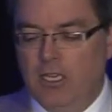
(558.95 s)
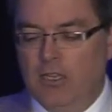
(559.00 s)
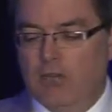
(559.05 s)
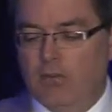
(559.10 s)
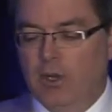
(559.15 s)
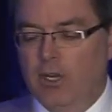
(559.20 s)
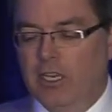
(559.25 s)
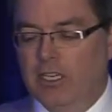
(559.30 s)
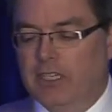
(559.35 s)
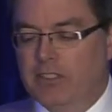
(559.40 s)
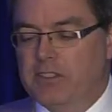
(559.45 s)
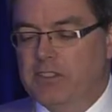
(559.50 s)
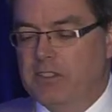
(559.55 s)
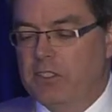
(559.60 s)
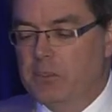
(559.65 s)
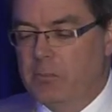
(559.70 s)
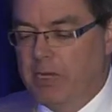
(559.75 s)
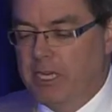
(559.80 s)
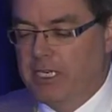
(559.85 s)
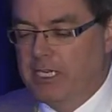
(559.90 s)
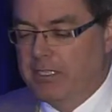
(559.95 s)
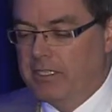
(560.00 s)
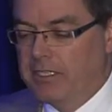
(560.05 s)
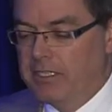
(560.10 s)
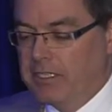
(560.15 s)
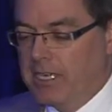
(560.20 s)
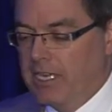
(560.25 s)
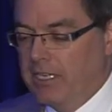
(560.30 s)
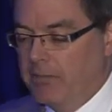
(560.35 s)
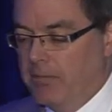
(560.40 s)
If we look at suspended
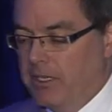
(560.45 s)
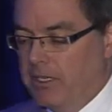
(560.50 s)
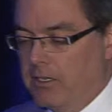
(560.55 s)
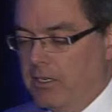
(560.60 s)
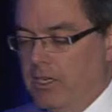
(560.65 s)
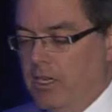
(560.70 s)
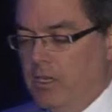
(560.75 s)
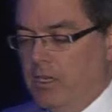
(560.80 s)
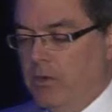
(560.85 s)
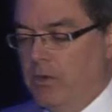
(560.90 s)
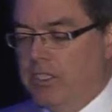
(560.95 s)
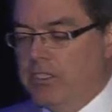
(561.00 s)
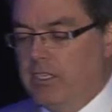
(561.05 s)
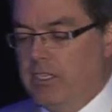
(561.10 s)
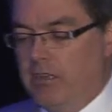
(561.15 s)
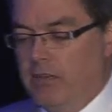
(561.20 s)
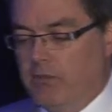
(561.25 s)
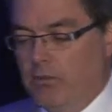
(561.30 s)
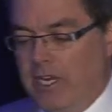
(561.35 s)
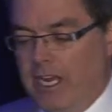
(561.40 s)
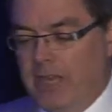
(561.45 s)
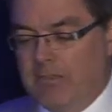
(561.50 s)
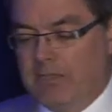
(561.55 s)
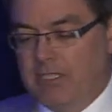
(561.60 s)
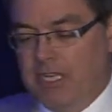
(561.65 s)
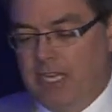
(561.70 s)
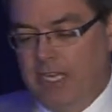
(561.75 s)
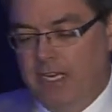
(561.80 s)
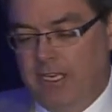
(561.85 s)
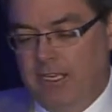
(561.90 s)
sediment, we see the ramp
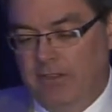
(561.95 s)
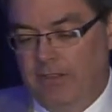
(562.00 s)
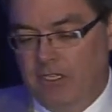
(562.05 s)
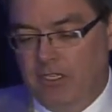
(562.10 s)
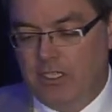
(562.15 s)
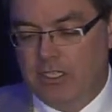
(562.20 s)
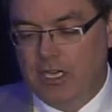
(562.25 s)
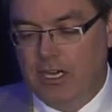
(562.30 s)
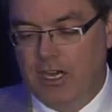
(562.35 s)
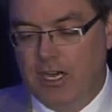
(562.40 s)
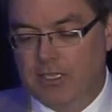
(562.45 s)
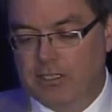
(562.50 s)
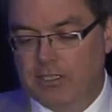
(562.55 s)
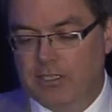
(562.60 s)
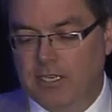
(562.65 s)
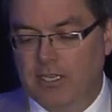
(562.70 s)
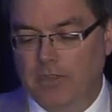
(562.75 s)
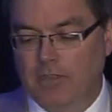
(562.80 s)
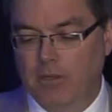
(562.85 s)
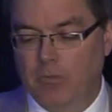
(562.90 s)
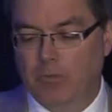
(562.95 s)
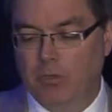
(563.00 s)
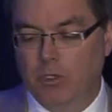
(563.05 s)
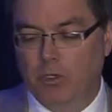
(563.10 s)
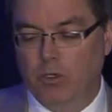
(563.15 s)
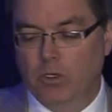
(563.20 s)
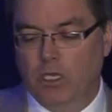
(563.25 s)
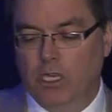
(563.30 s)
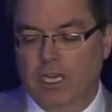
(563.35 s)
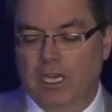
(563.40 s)
data in the dots, and the
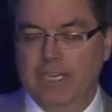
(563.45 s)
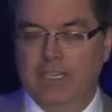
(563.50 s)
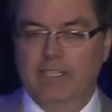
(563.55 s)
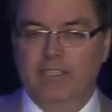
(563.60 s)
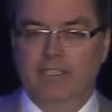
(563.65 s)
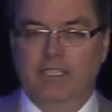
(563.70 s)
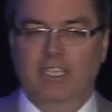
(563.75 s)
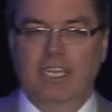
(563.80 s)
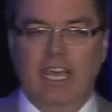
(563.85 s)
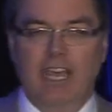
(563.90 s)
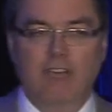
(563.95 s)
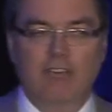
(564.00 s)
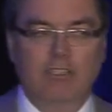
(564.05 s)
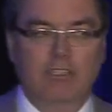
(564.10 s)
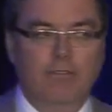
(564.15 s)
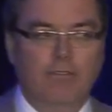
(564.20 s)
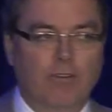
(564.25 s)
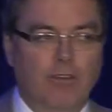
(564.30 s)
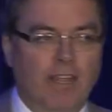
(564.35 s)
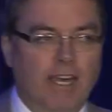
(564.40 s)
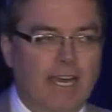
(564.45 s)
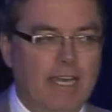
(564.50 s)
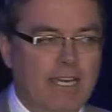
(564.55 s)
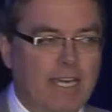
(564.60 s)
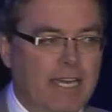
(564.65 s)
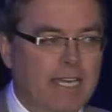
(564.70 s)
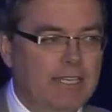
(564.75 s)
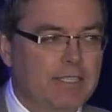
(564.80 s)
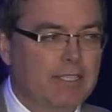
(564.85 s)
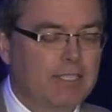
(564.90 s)
blue line is accounting for that
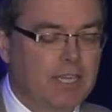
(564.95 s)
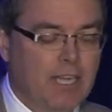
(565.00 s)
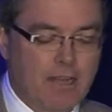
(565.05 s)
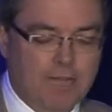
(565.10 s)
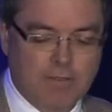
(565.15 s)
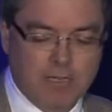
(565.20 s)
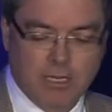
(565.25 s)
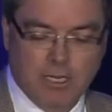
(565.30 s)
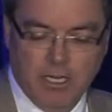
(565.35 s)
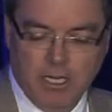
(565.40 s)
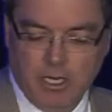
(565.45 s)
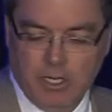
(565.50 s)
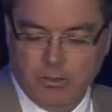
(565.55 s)
ice cover.